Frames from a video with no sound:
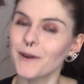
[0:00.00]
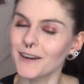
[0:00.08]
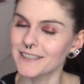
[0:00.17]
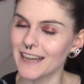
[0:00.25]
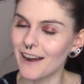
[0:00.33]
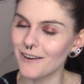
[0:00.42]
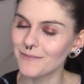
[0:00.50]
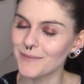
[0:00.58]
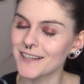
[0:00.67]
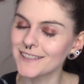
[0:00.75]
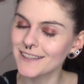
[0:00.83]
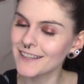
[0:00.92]
worked out
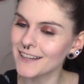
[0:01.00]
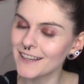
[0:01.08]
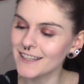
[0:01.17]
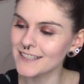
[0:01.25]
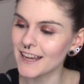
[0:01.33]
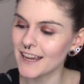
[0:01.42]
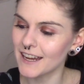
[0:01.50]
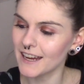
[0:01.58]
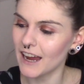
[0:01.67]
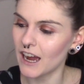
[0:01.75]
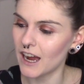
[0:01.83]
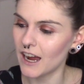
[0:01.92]
because at the end of the
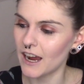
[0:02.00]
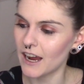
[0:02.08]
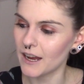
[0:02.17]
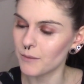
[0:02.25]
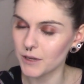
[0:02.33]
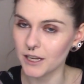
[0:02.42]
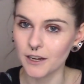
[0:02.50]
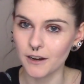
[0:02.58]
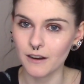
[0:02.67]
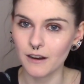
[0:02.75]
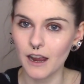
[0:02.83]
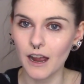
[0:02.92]
day, I am here.